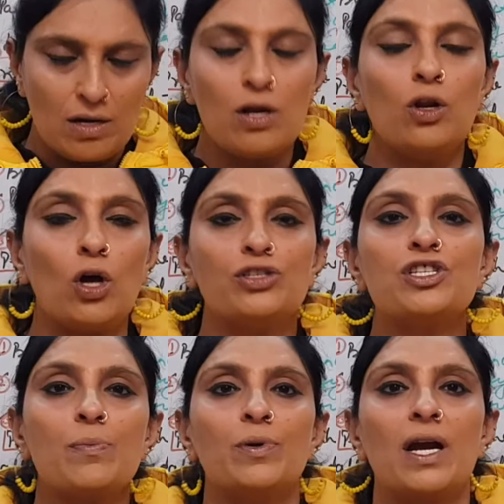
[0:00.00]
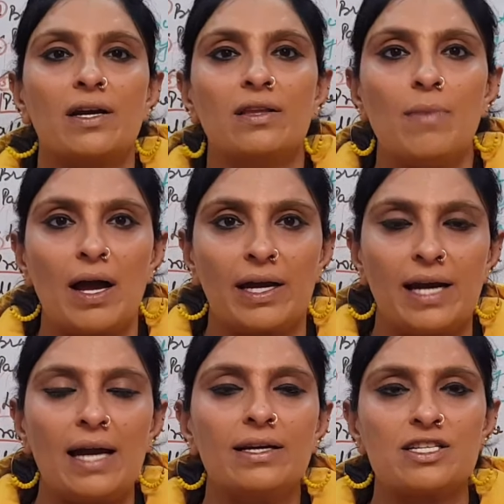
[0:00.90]
launches a product in the market
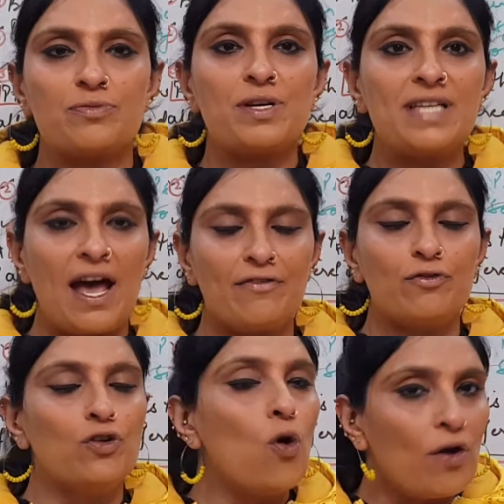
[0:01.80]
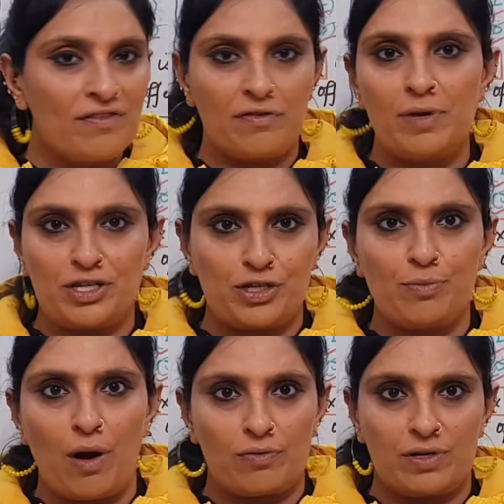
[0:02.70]
and customers have no information
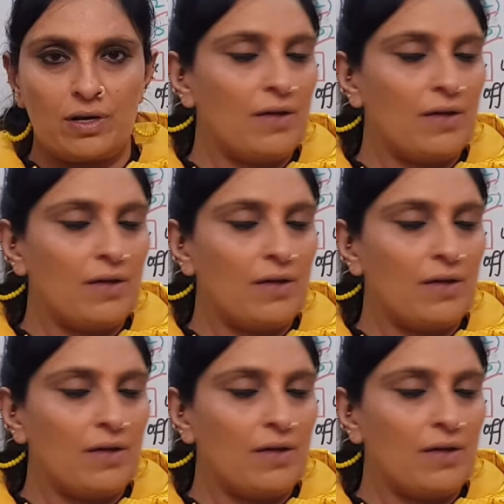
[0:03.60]
about it,